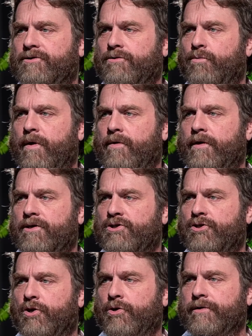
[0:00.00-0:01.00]
that you're wearing a
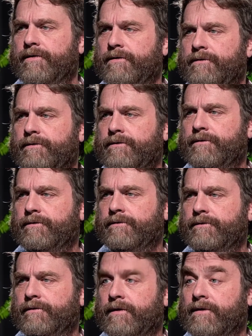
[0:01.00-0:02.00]
shirt.
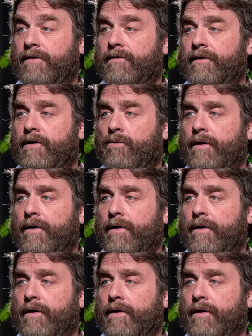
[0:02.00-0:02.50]
Is everything